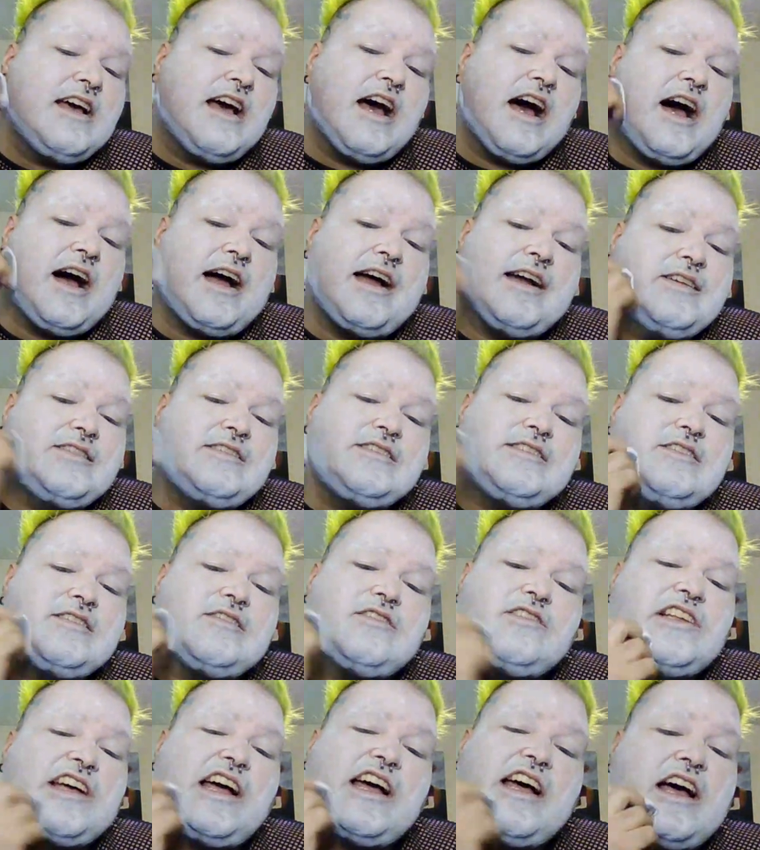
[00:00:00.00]
I
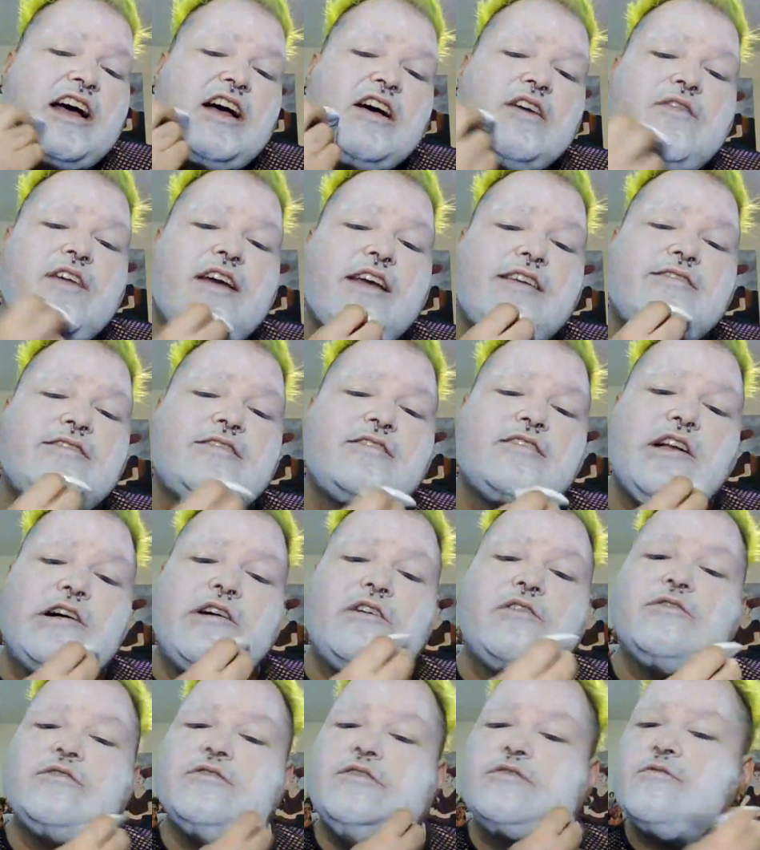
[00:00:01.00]
still have a
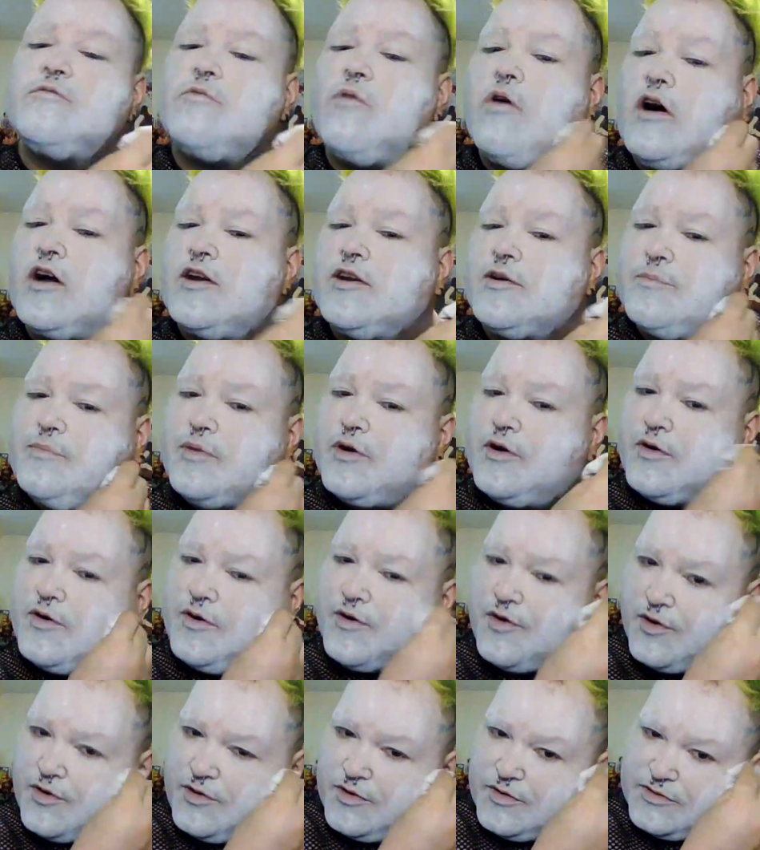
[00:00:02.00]
saltwater
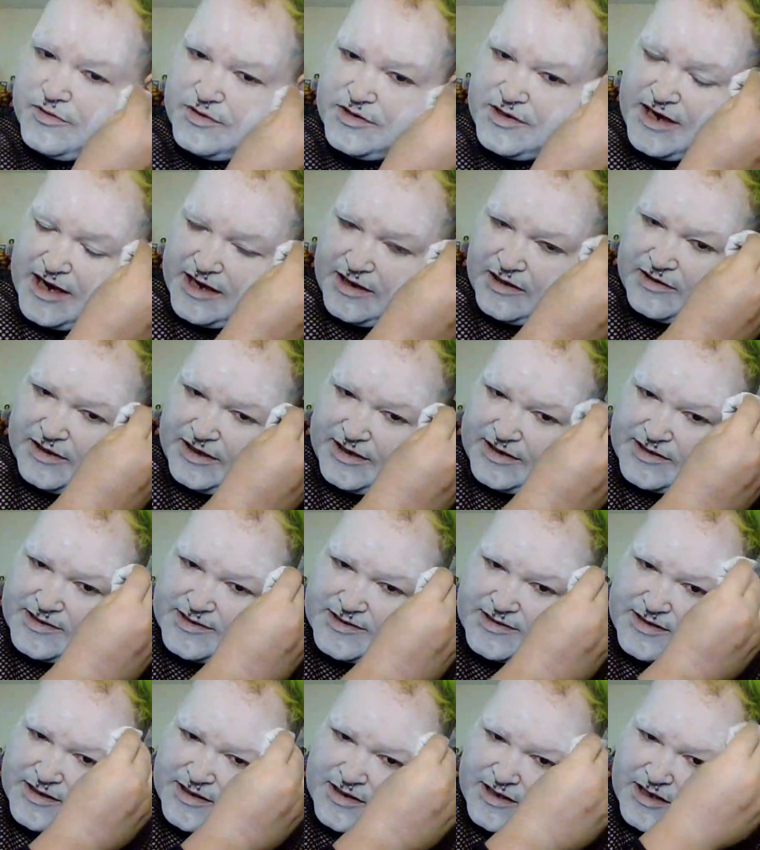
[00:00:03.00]
pearl
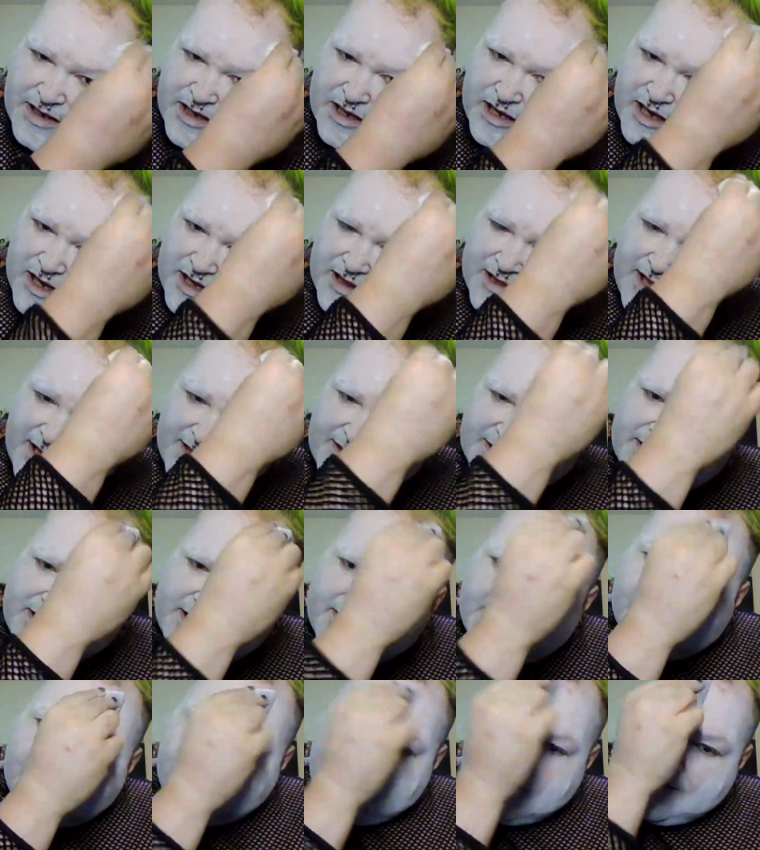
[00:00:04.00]
necklace that's
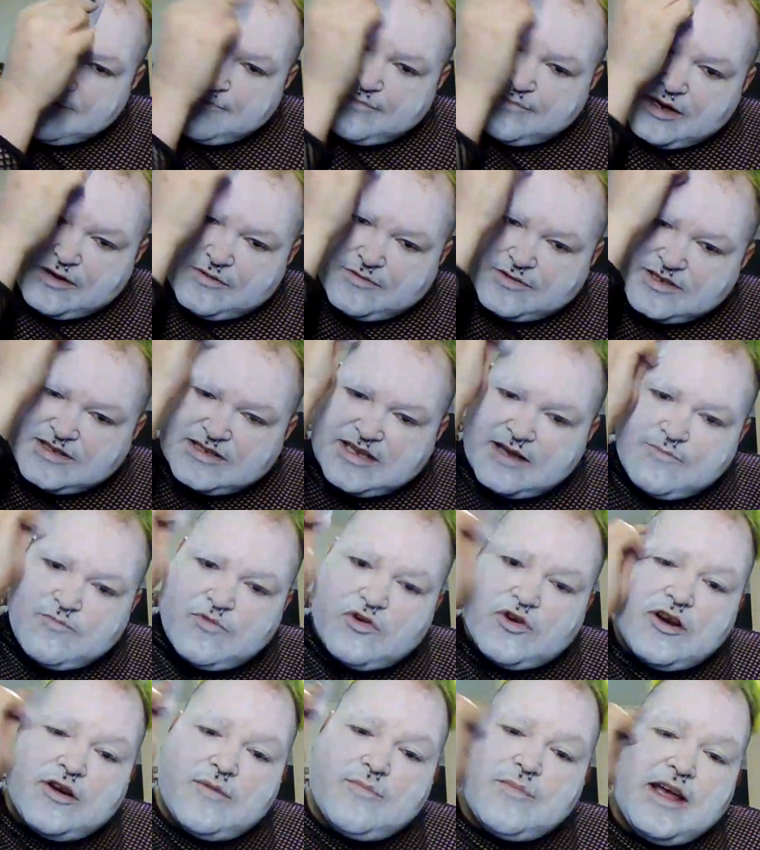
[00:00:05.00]
in limbo
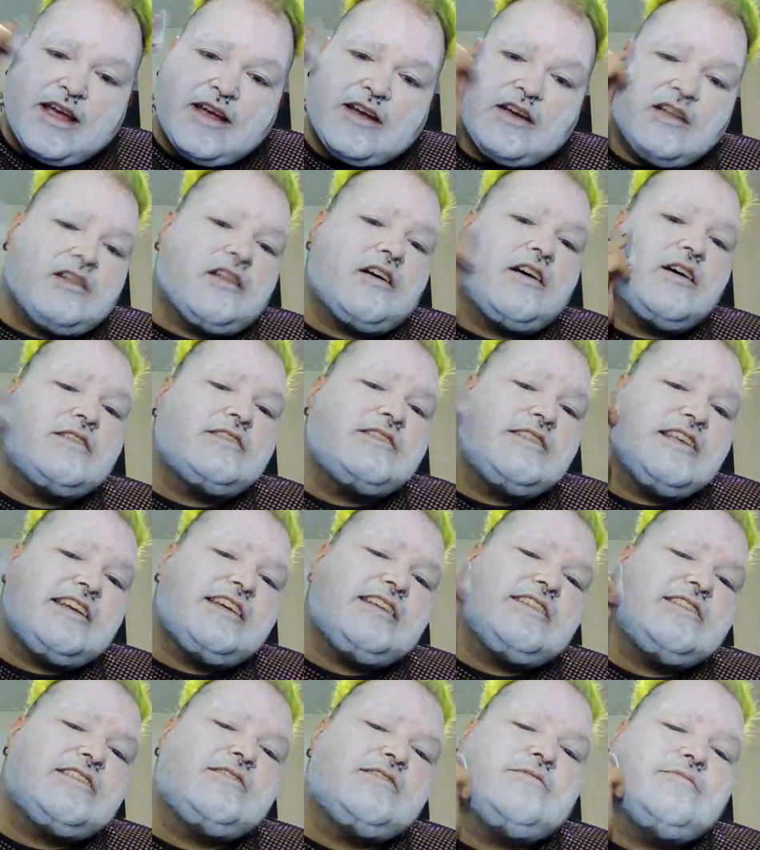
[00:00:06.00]
somewhere in my
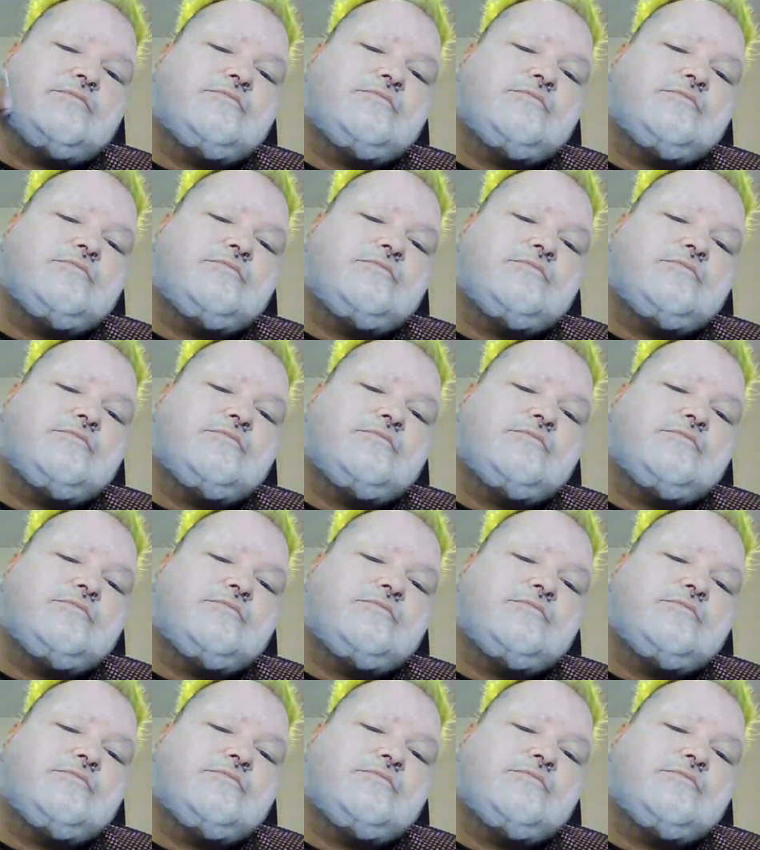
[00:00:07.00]
closet.